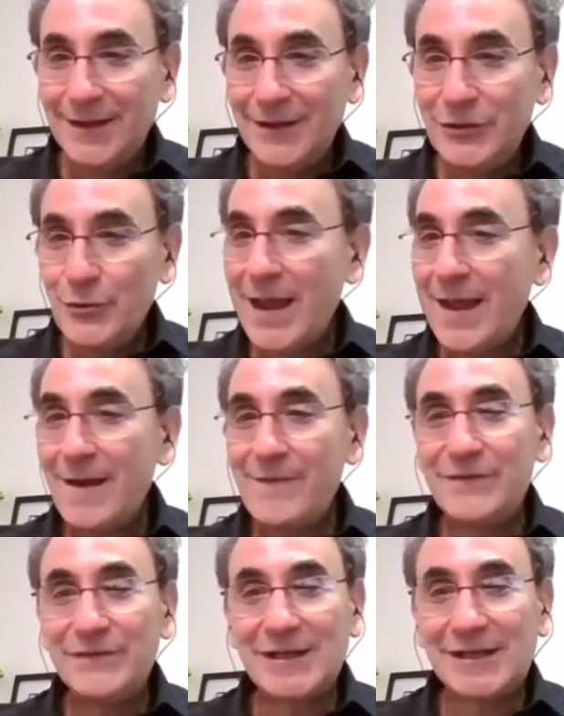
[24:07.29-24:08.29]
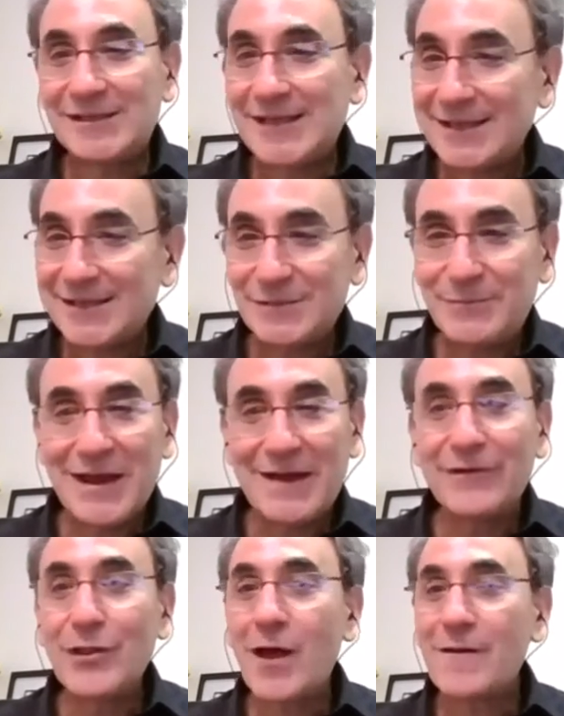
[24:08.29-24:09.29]
You have successes, but you have a
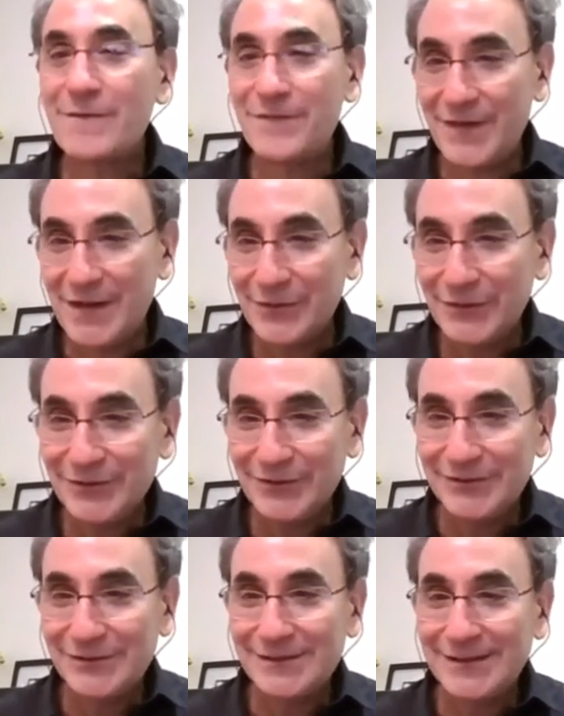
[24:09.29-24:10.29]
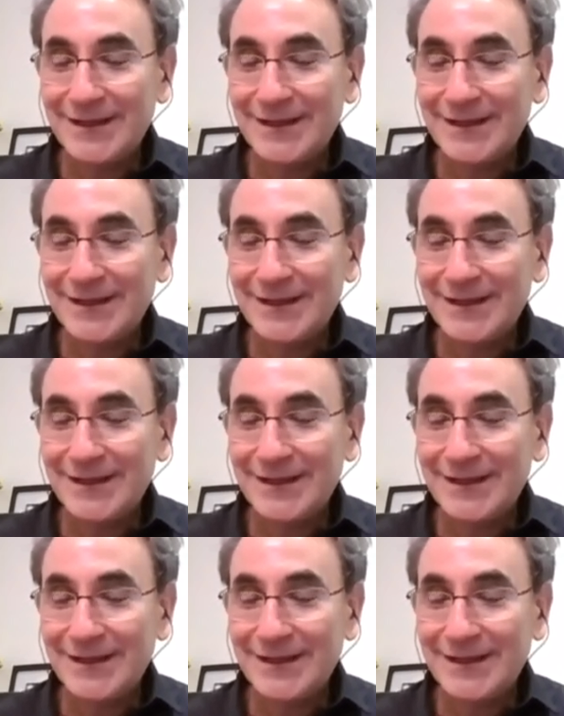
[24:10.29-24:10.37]
lot of failures,